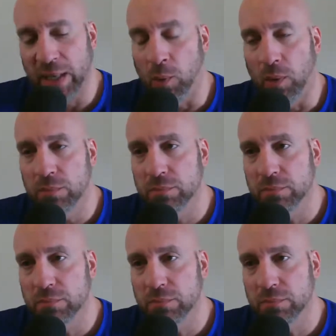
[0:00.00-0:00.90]
won't.
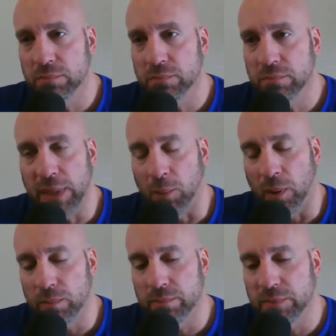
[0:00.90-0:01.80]

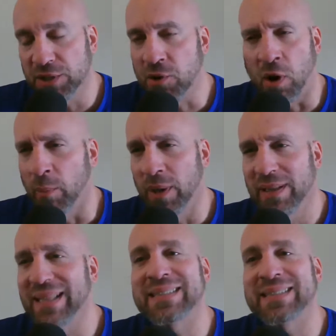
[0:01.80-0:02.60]
This karma.